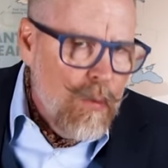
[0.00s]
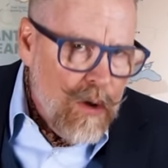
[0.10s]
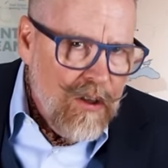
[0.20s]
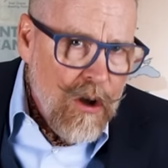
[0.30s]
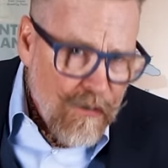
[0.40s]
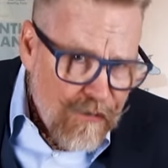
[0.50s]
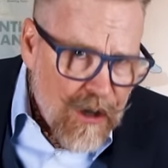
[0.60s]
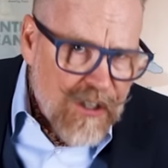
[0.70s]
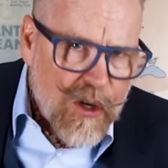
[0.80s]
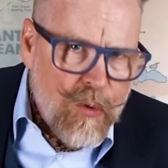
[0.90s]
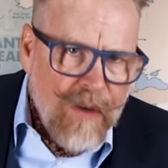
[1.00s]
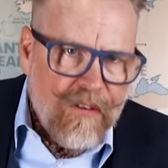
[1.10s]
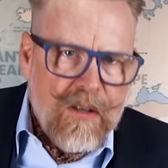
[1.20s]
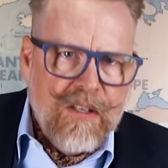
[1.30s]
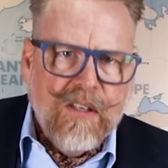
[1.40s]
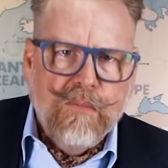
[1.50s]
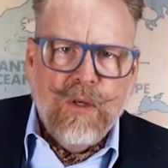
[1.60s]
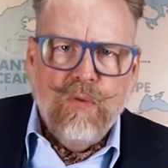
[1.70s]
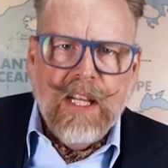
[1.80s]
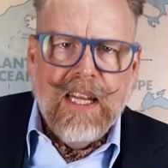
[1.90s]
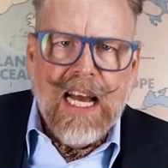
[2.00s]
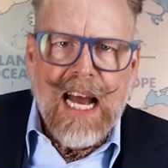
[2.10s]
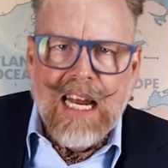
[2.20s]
with false equivalences between the